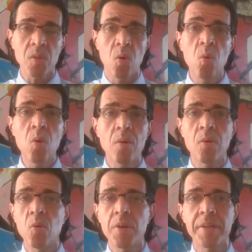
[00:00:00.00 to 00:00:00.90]
Who
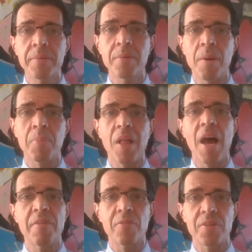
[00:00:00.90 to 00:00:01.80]
can
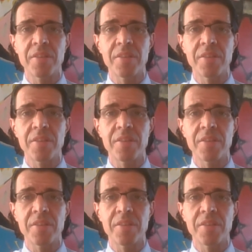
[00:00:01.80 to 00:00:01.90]
apply for